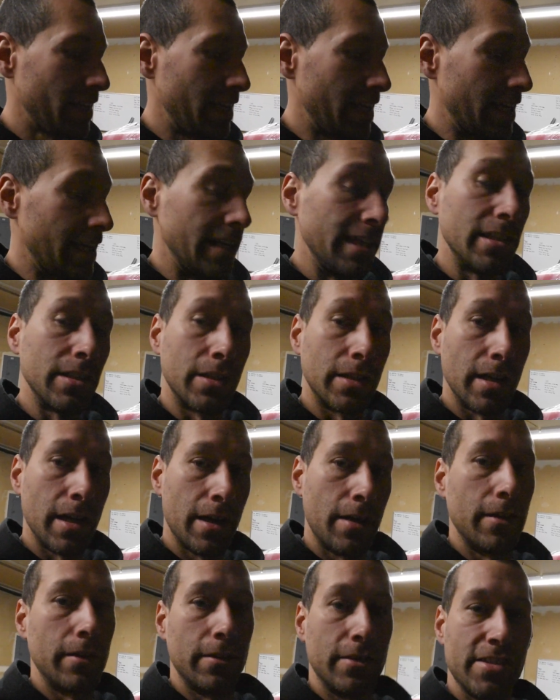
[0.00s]
It is
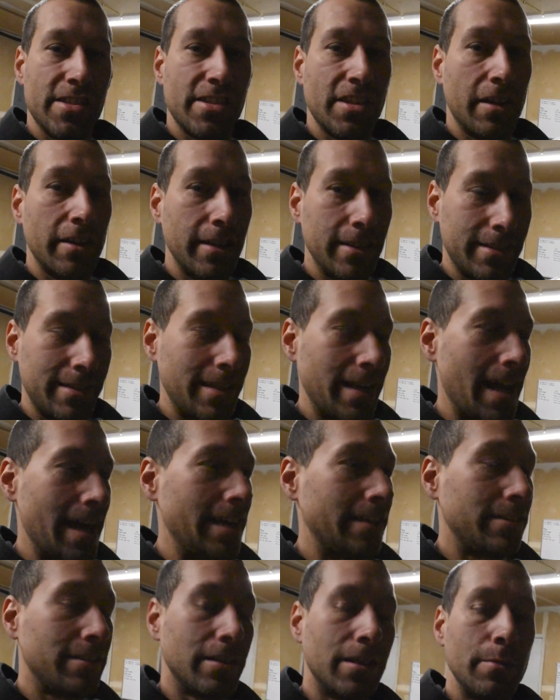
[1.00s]
sunny today.
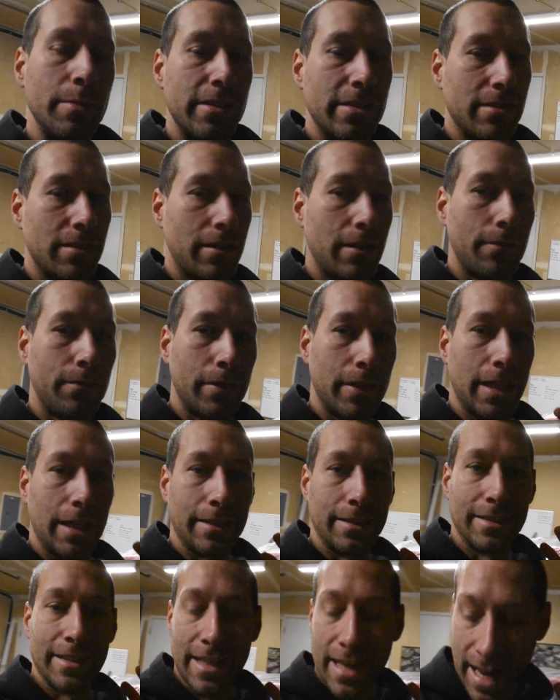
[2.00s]
It's gonna be sunny for
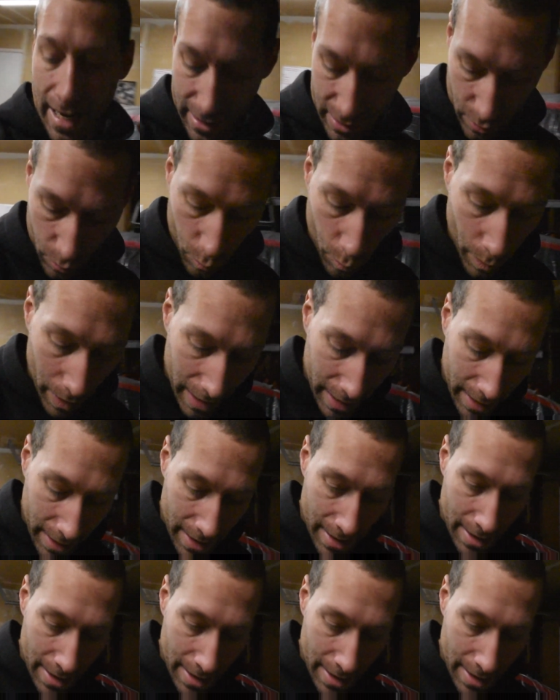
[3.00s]
like the next week.